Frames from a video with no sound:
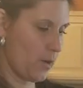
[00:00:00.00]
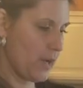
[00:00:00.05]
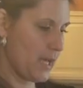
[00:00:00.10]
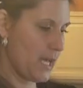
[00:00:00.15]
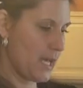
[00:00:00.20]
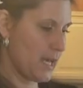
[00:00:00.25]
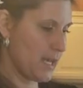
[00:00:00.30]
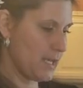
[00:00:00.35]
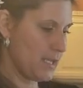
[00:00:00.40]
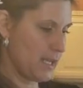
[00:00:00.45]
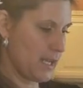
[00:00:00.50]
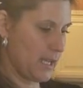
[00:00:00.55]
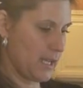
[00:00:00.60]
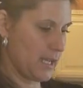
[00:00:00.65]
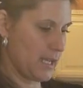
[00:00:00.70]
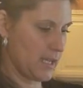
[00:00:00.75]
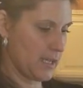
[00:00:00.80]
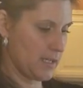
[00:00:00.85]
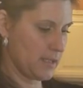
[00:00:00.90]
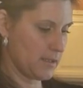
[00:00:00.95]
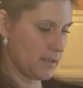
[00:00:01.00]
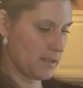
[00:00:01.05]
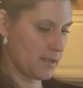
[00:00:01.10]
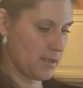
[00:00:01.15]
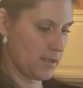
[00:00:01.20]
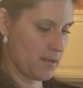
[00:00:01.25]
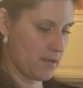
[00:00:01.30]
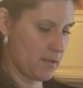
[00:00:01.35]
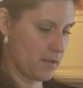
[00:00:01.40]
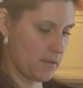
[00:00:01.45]
go ahead and
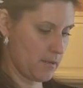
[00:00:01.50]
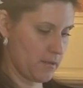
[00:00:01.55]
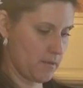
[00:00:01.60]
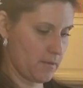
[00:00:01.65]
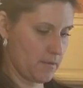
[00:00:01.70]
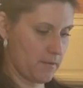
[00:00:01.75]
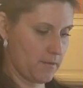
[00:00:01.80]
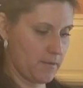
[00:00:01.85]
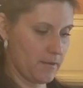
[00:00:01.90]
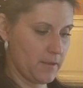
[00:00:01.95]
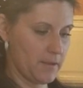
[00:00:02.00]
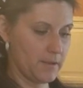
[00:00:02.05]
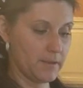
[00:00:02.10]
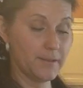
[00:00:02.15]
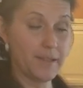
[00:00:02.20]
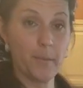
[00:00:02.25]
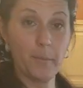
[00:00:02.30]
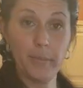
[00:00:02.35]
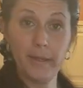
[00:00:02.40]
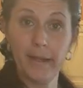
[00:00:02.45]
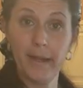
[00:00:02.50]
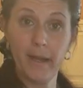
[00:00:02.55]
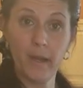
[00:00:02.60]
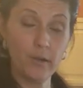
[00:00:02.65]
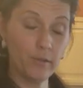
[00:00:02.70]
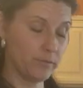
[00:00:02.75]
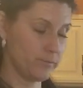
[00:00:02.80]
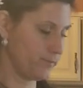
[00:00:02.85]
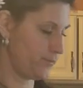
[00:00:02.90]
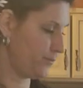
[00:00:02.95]
dump it
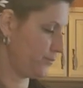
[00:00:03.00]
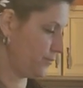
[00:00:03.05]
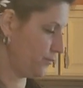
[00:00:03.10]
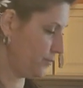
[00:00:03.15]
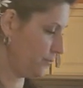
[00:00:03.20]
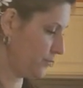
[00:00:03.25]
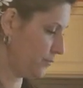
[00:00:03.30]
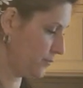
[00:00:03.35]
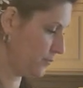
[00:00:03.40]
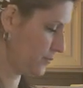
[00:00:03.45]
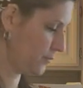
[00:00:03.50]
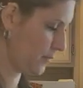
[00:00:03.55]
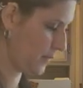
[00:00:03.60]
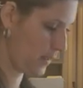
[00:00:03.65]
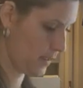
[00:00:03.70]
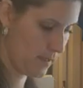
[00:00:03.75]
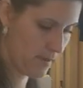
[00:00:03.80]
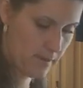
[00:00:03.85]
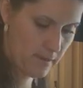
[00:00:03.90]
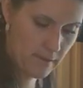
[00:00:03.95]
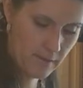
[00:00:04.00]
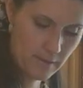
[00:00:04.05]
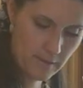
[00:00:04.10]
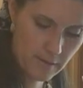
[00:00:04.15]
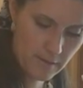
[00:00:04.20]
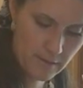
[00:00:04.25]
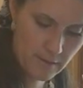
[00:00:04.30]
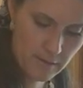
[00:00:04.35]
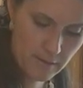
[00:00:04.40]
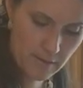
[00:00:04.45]
out. And